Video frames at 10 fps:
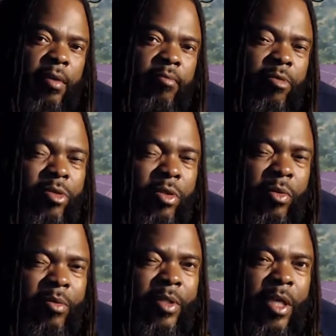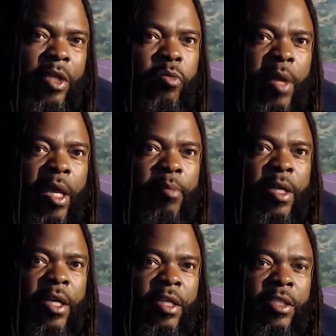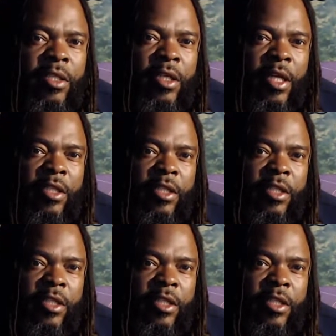You see what I'm saying? You may be the entity that's